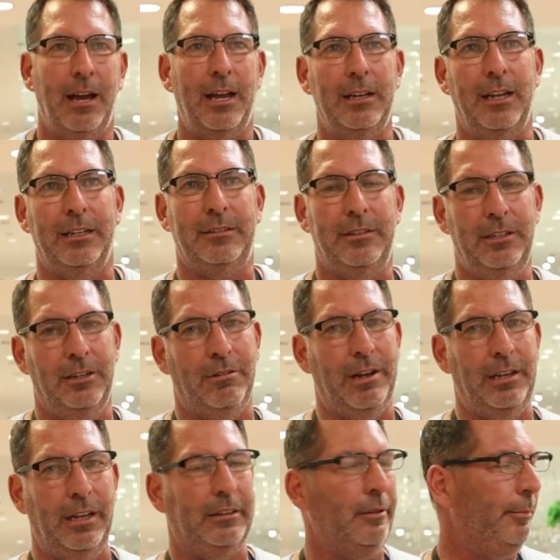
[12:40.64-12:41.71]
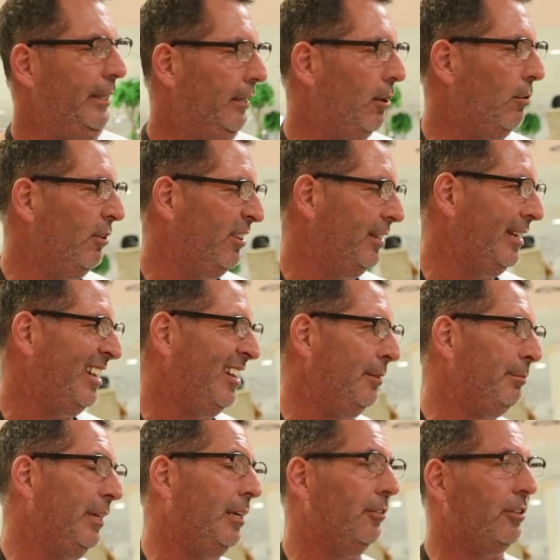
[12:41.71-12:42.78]
I like, you know, I like to be lower than
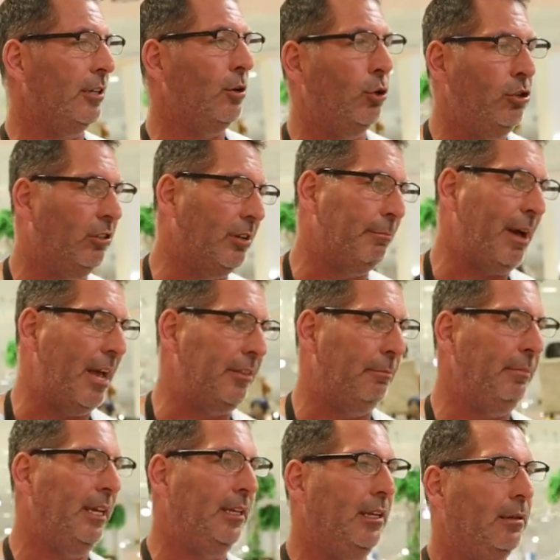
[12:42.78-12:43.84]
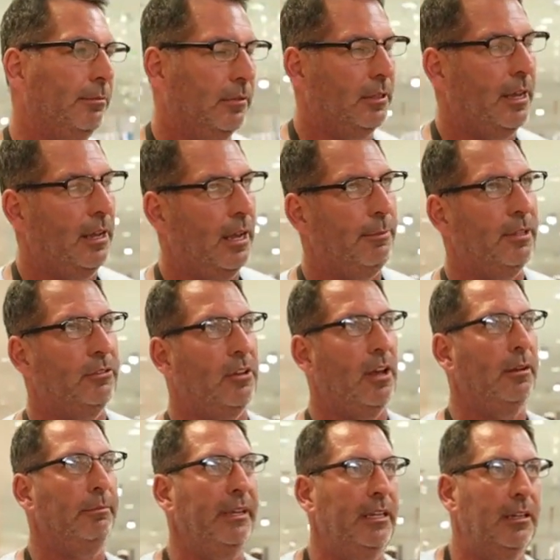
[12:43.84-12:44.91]
that because I know you can buy the medium, the
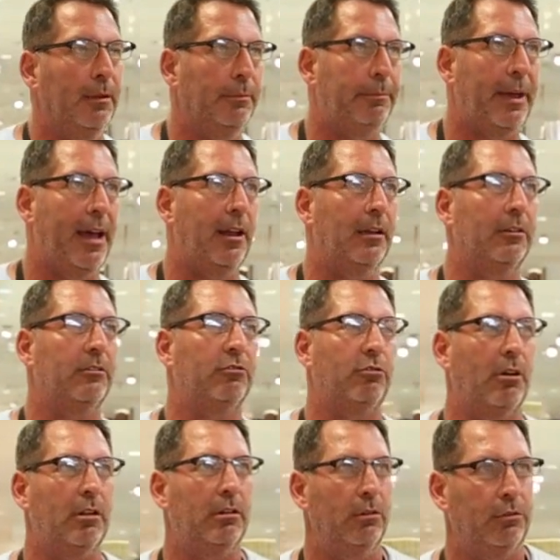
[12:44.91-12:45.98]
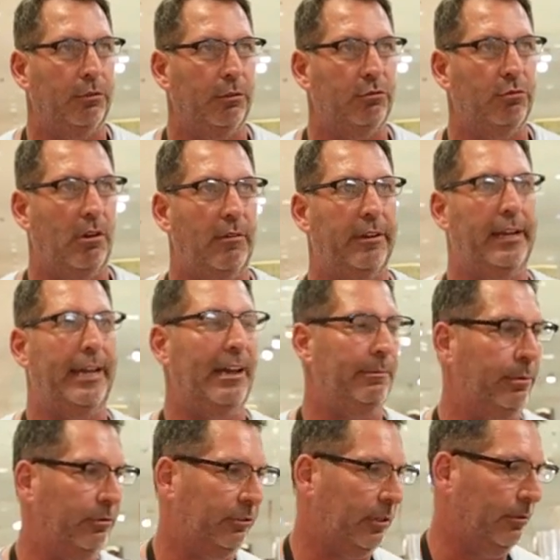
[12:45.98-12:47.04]
Amazon medium pallets, truckloads for
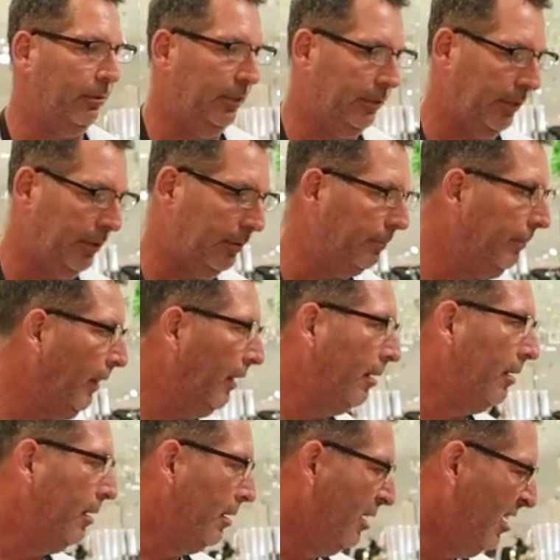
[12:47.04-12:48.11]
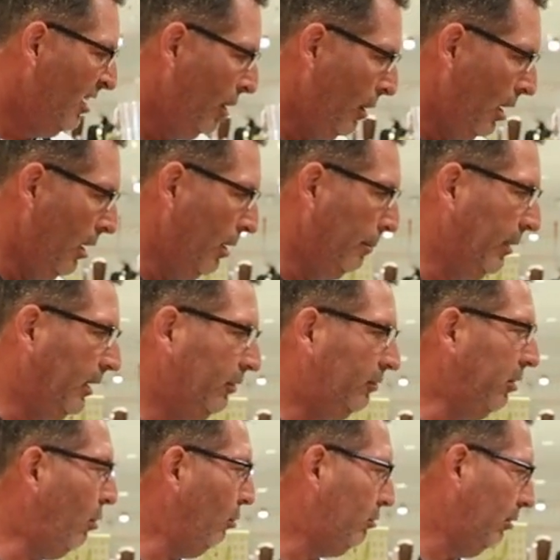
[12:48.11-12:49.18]
12.5% of retail but he's
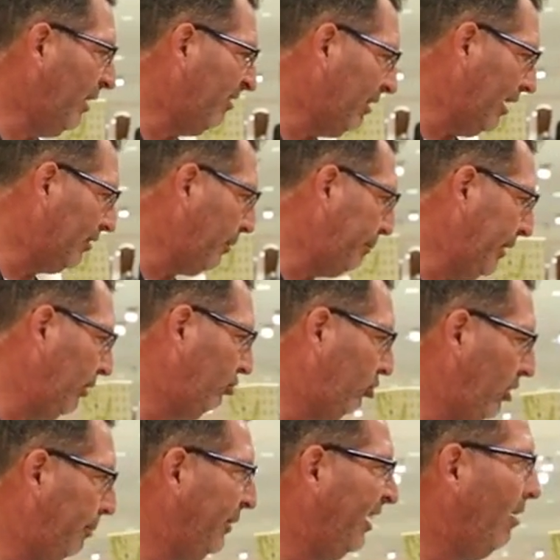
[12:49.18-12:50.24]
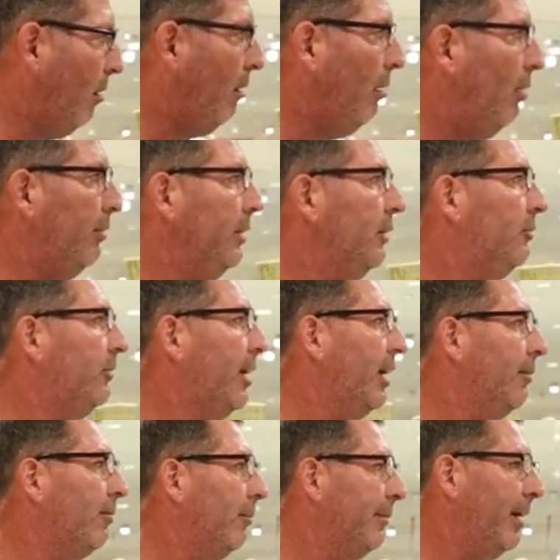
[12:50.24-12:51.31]
local. I don't have to pay shipping. All these
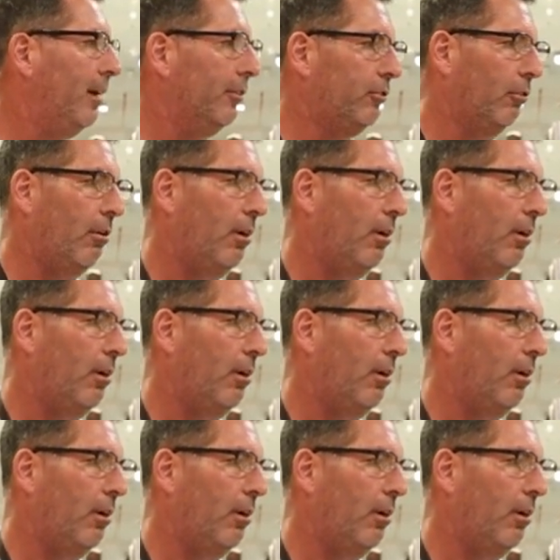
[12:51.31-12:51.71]
came from that. So